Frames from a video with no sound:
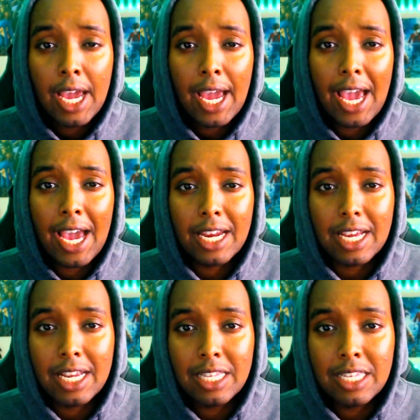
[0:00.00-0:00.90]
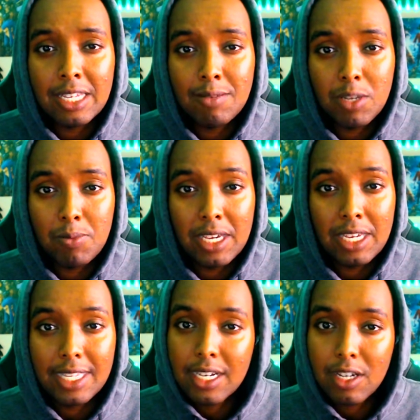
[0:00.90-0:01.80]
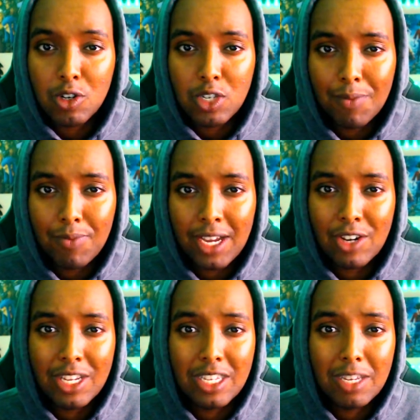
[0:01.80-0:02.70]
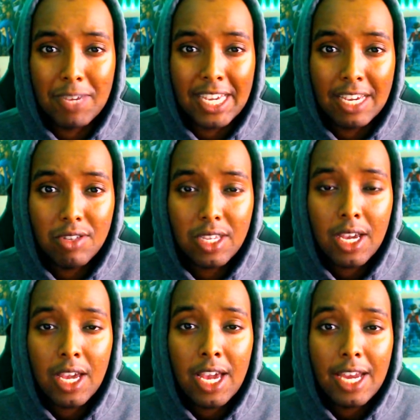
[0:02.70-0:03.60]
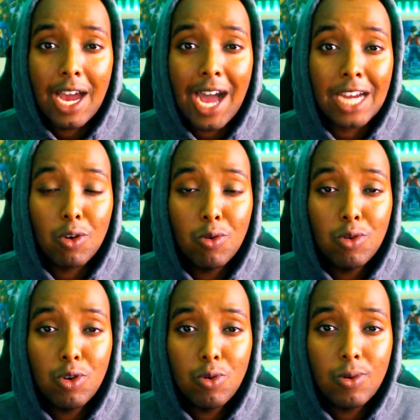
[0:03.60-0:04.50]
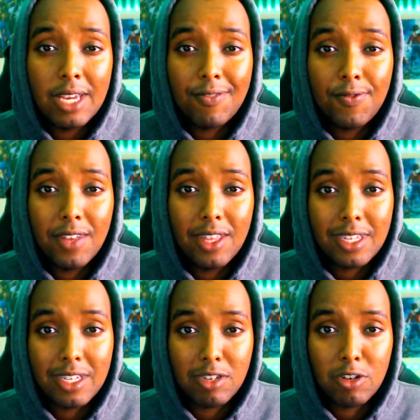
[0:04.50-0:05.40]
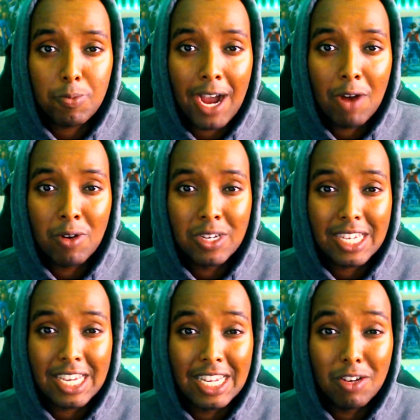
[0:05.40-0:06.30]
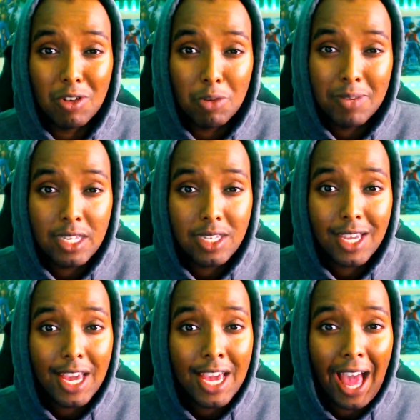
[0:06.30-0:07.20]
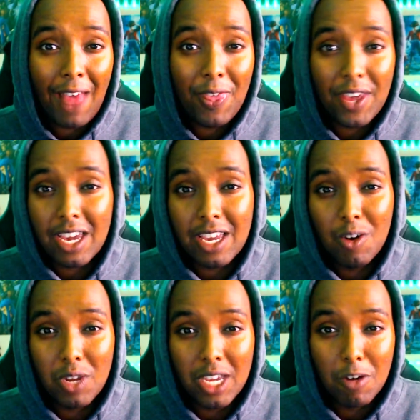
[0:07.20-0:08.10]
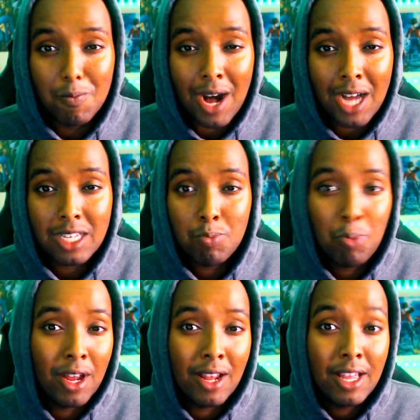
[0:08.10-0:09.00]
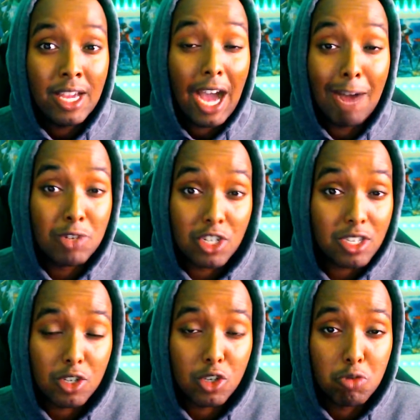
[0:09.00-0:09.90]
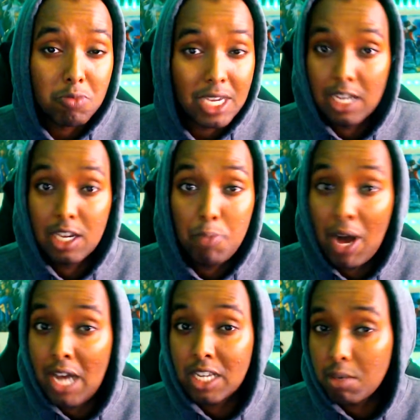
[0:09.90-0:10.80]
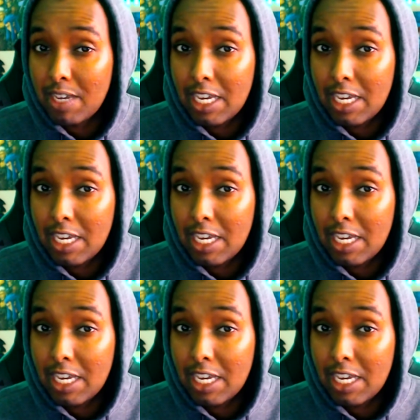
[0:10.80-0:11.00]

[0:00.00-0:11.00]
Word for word: and Clean seems to be sick or something or needs to be healed. Now, I don't know if Sister's powers can heal humans. I think it can only heal bots, but I'm just assuming. It could possibly